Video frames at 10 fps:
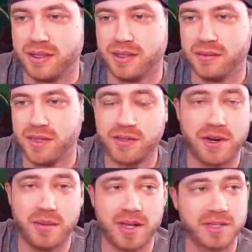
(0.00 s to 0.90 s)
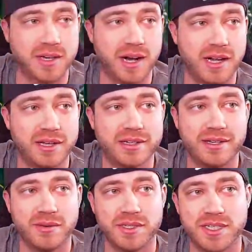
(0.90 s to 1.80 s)
Miscreated Monster, I highly
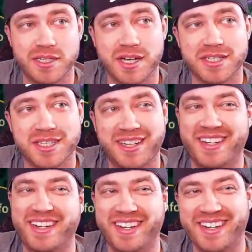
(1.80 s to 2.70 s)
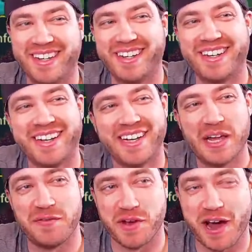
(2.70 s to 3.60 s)
would suggest if
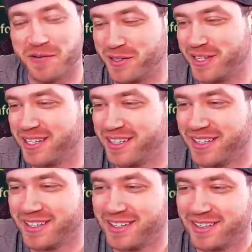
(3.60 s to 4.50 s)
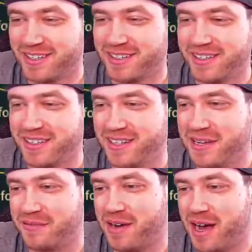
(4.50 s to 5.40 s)
you have one.
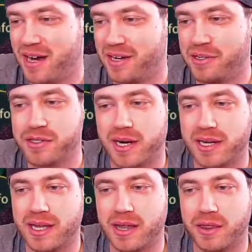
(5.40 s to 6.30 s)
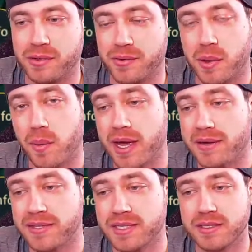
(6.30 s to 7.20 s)
If not, and you're trying to get through the
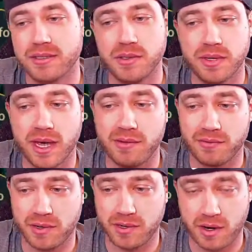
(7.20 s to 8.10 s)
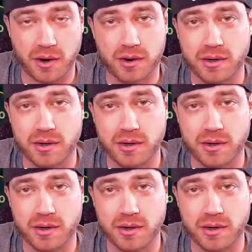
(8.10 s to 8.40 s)
waves, you can run her.